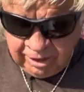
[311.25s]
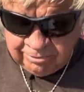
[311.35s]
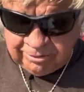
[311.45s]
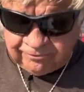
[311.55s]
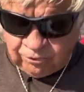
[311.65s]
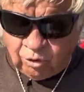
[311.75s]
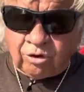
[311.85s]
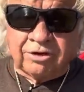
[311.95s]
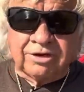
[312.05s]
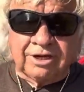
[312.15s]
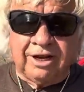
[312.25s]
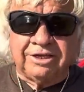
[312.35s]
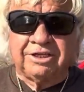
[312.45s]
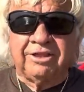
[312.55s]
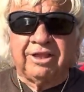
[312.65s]
before
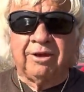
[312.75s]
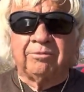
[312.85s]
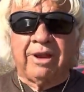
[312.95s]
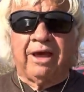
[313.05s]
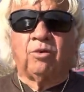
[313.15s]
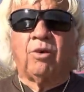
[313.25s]
clinching them down.